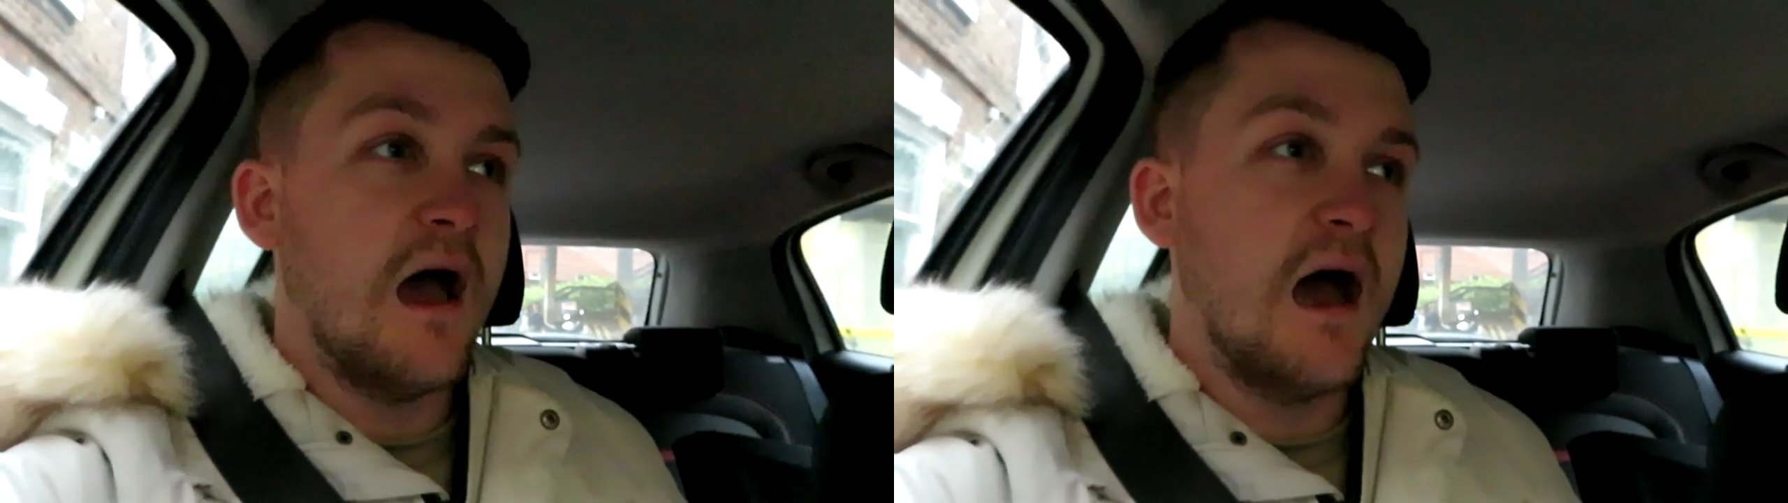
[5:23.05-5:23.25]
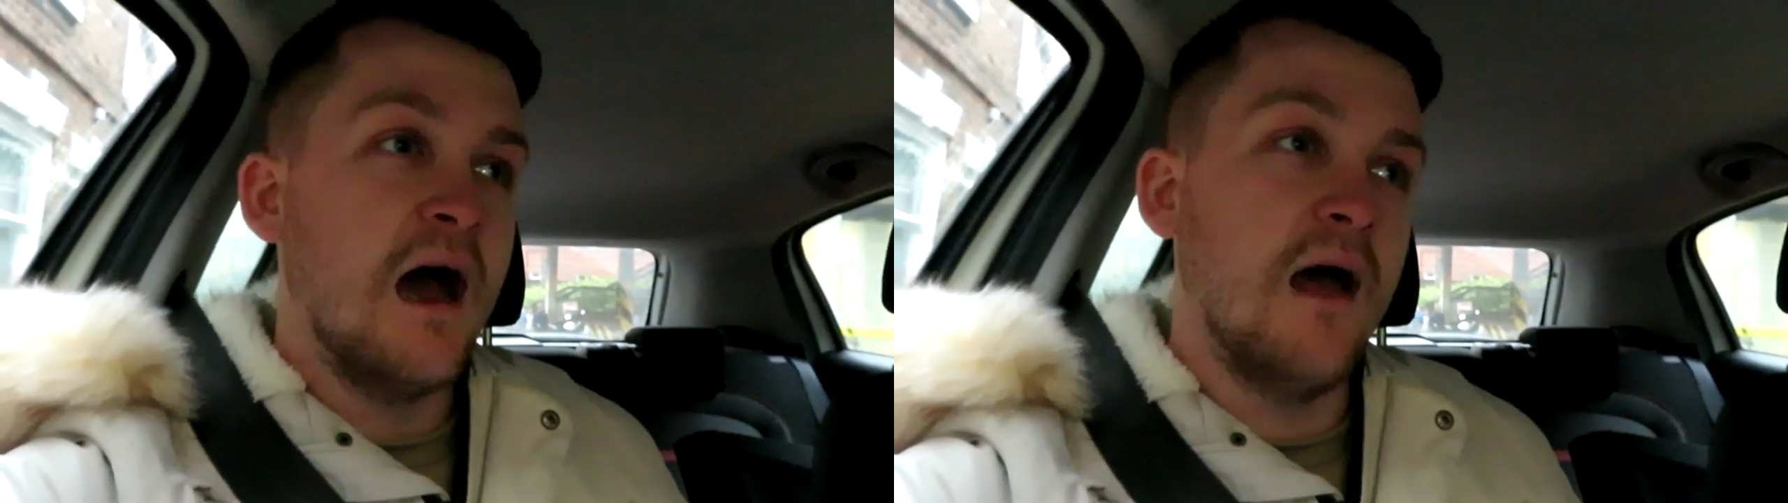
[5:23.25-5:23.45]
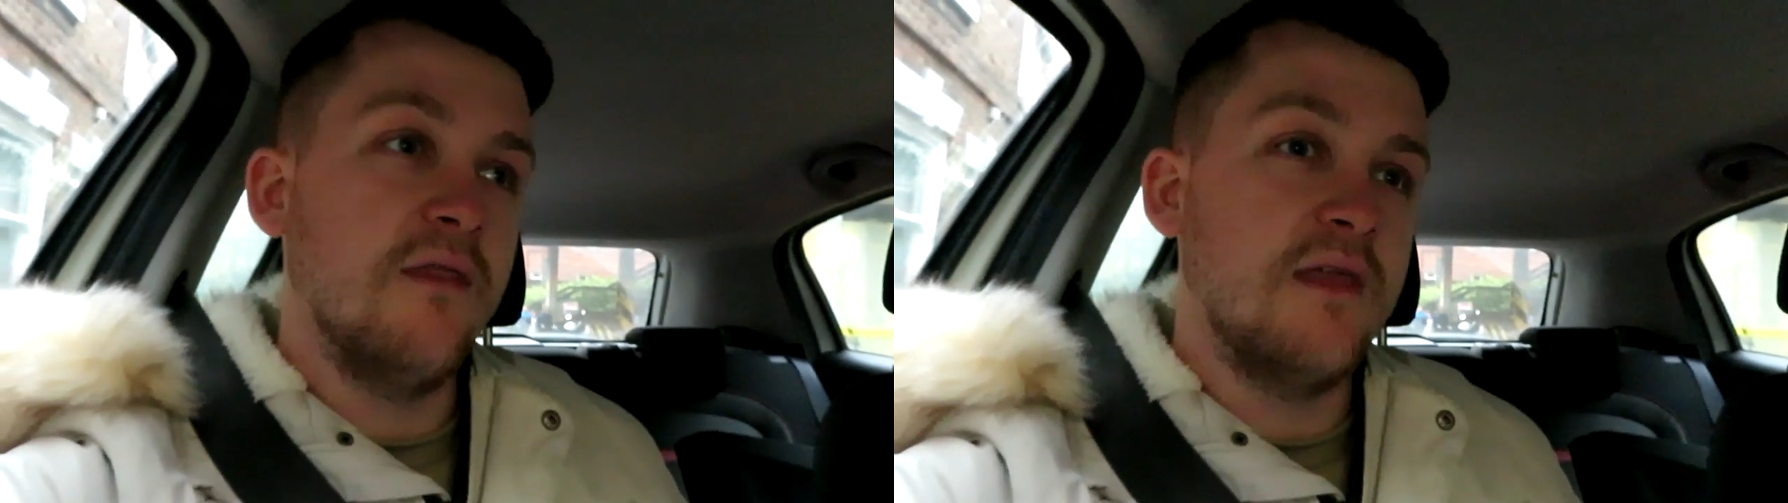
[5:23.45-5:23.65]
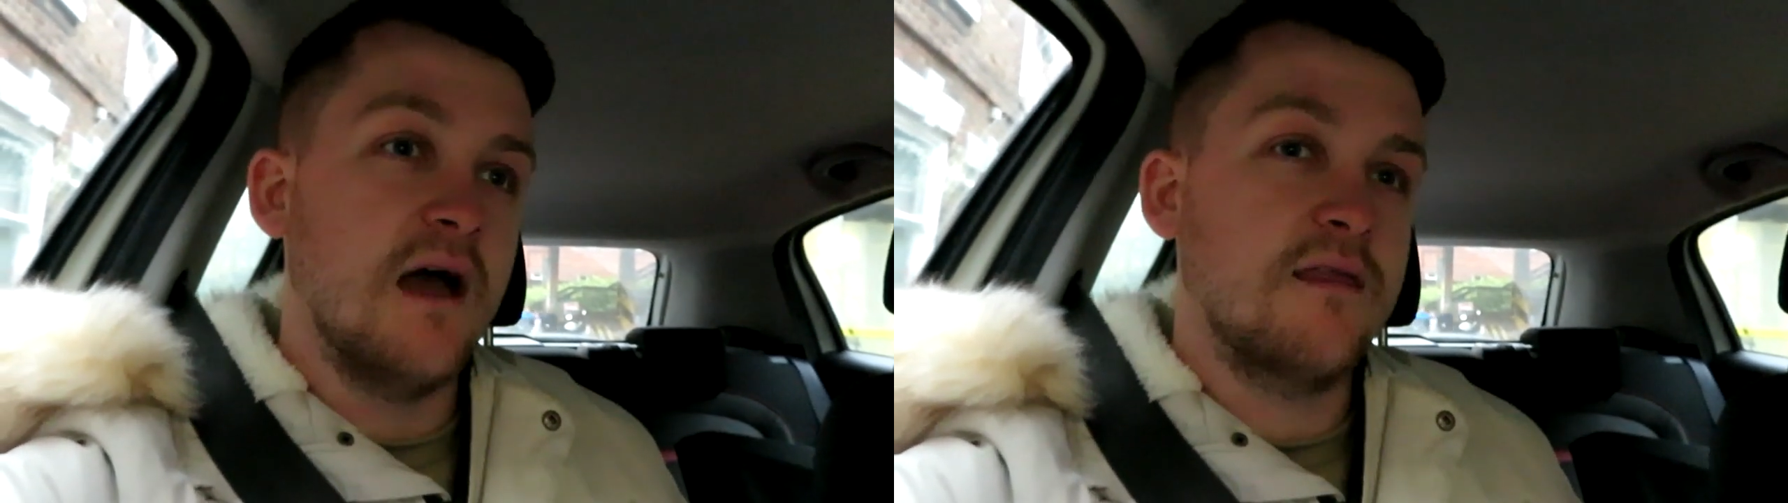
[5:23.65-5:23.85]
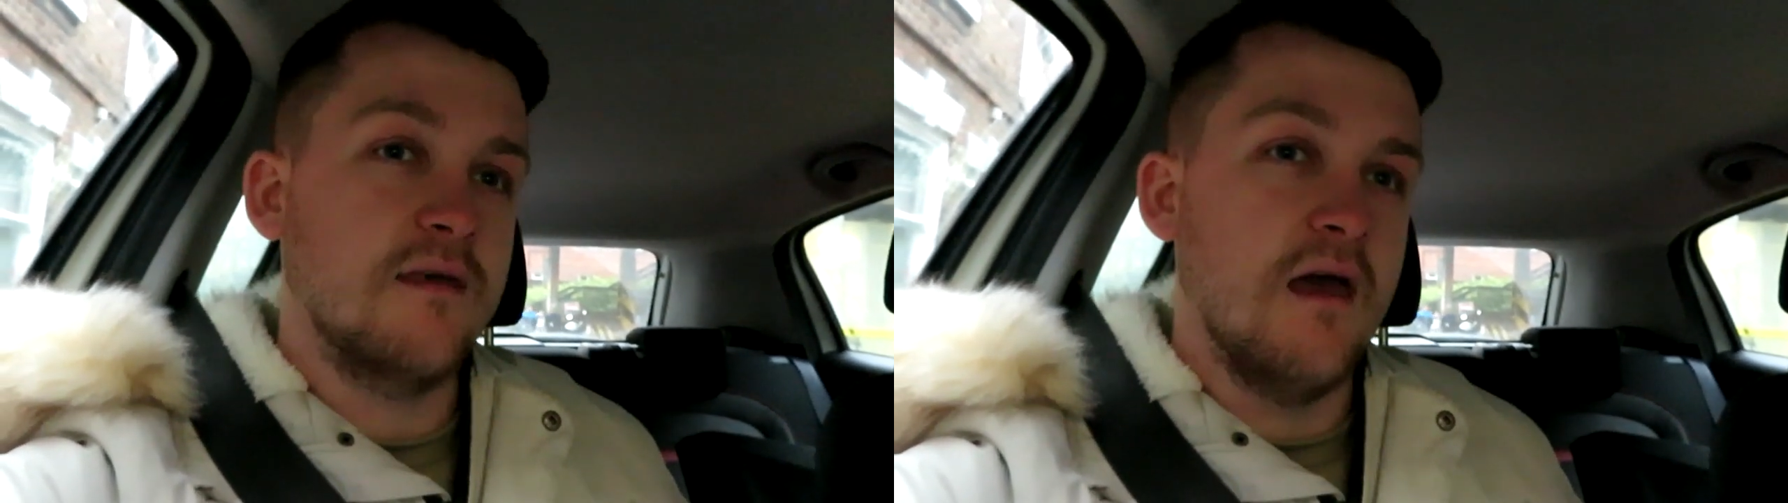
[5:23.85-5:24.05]
and
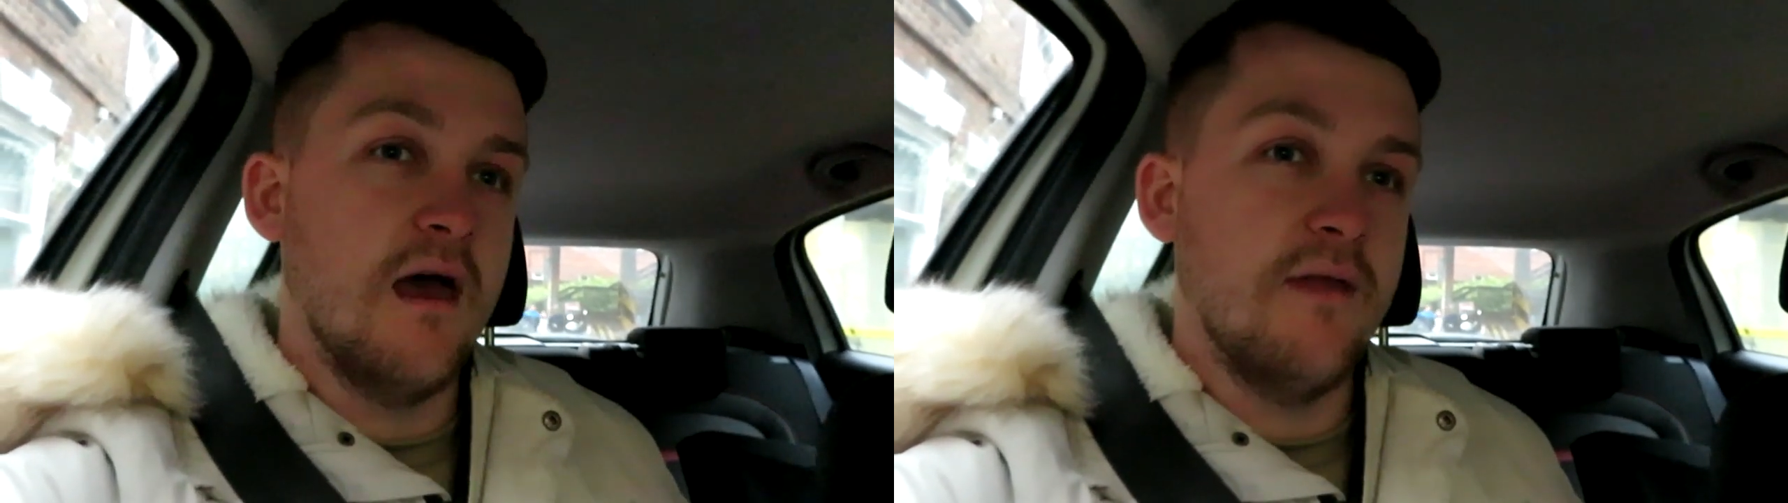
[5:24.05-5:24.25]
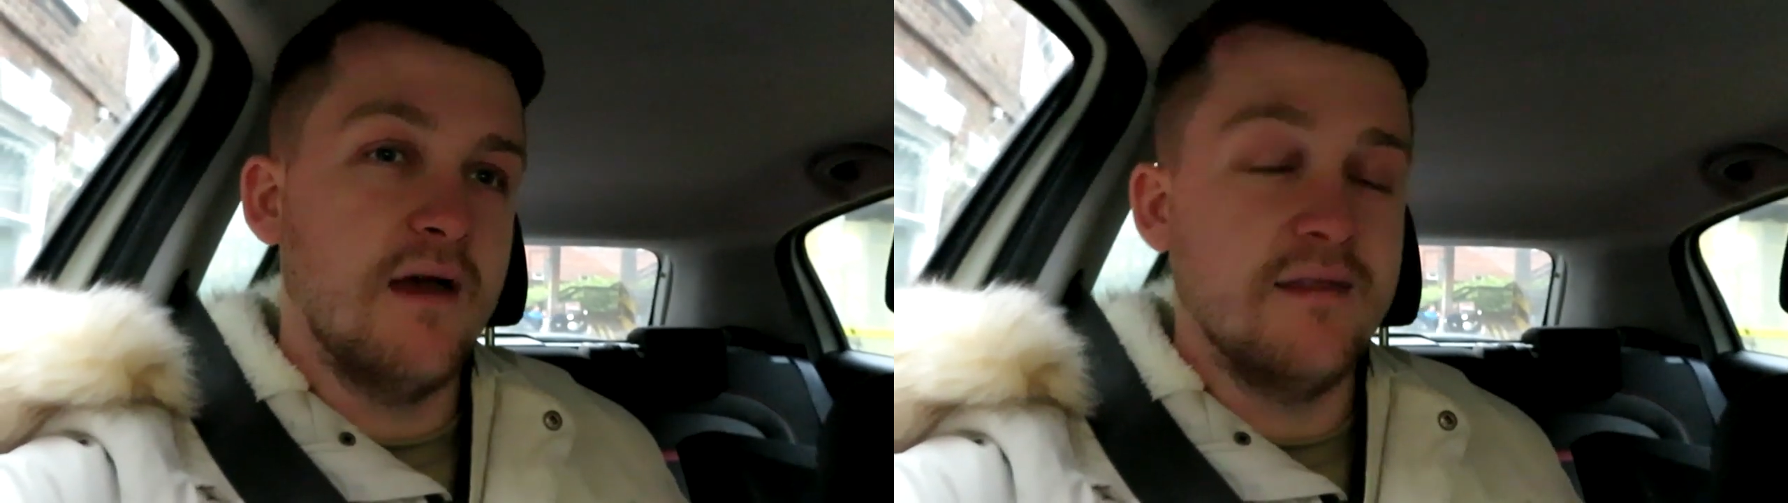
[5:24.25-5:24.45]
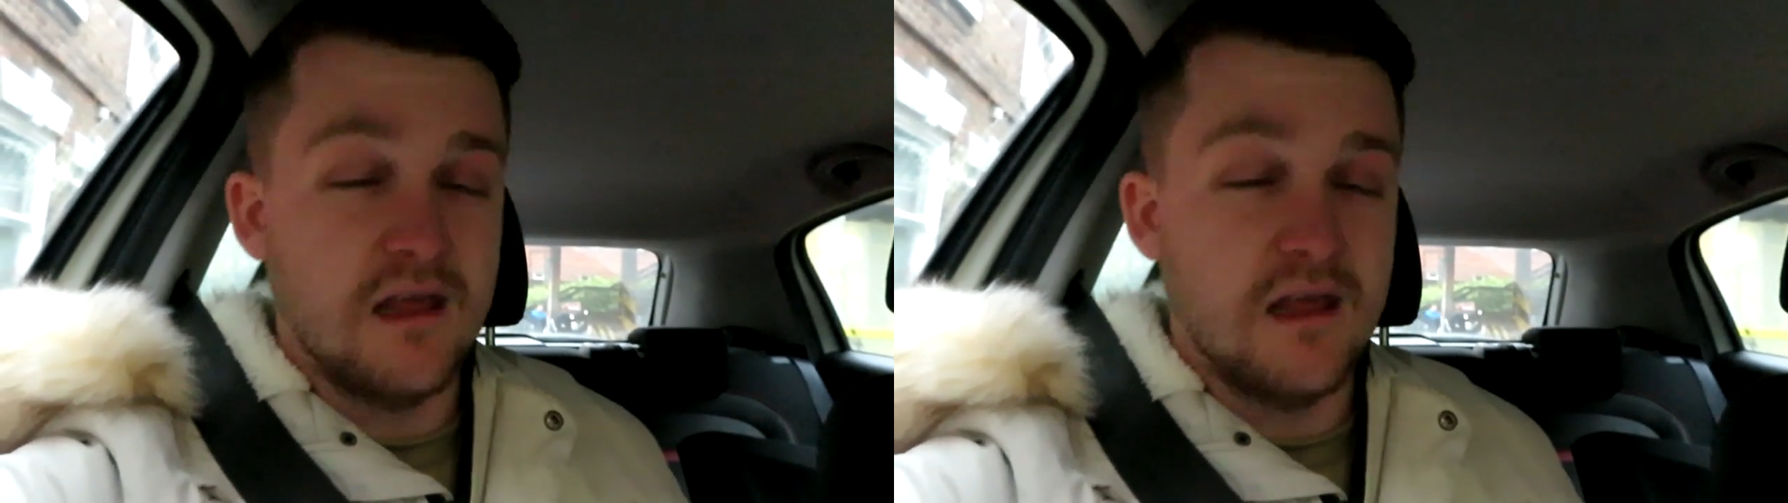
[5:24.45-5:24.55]
that's uh, that,